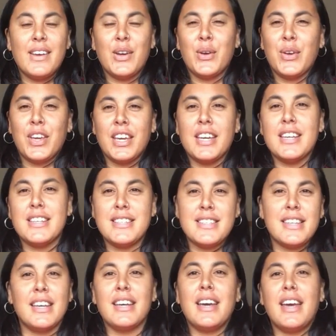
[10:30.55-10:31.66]
Who cares?
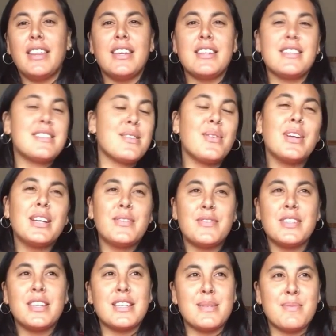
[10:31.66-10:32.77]
Yeah, and then so I lived
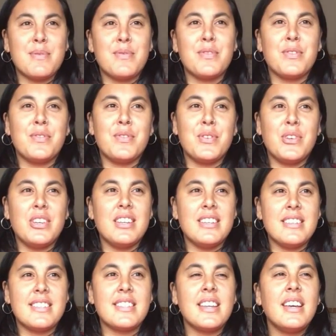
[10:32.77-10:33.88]
in Gisborne for a few
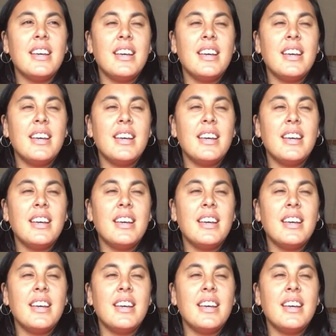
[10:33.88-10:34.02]
years.